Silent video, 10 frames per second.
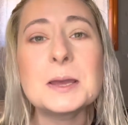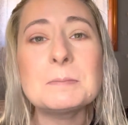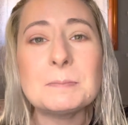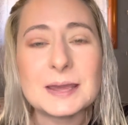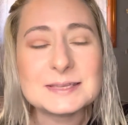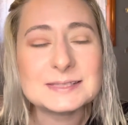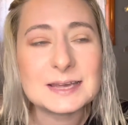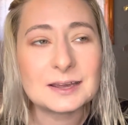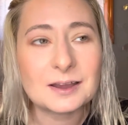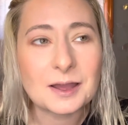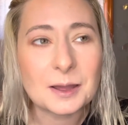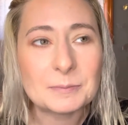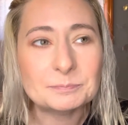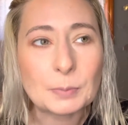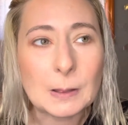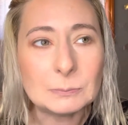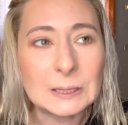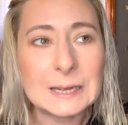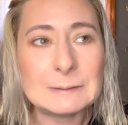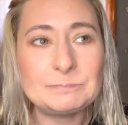basic um,
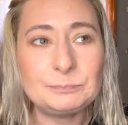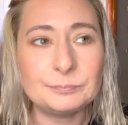pumpkin,